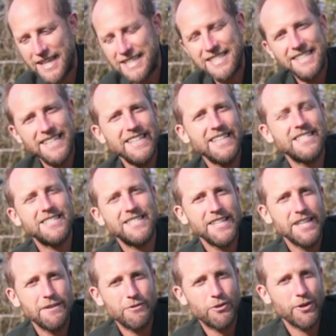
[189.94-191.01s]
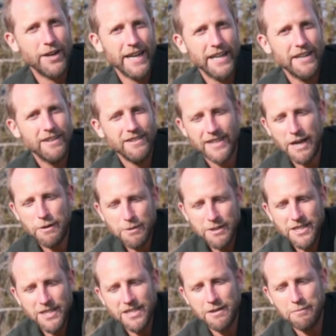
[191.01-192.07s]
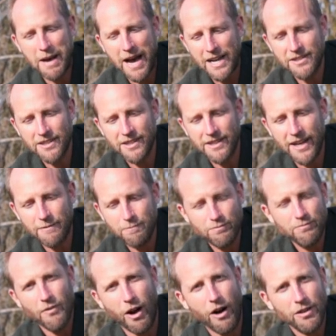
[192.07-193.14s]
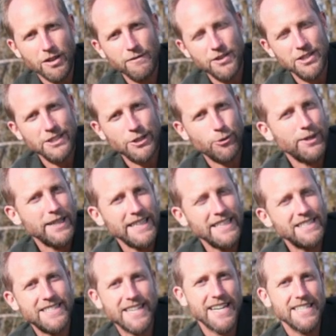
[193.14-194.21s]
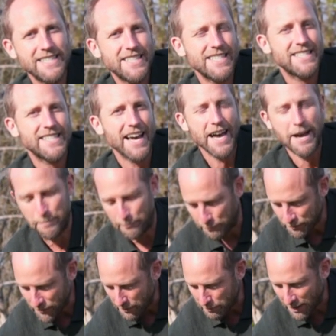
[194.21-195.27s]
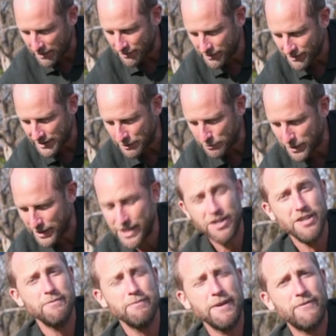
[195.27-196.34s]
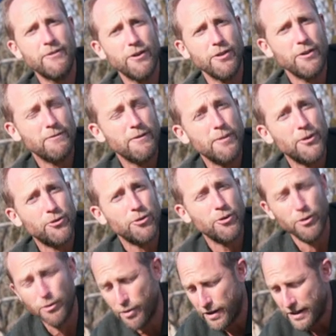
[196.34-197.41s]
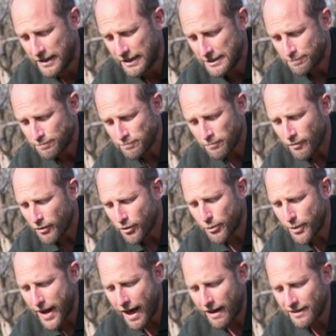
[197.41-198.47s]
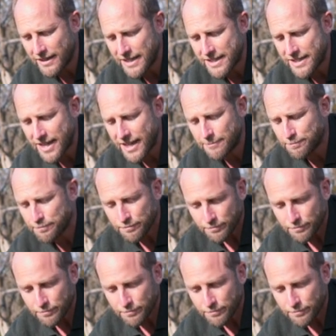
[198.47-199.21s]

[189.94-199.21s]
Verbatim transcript: they see the sea of green, they would just imagine that all of this green tastes the same, but it really couldn't be further from the truth. The reality is that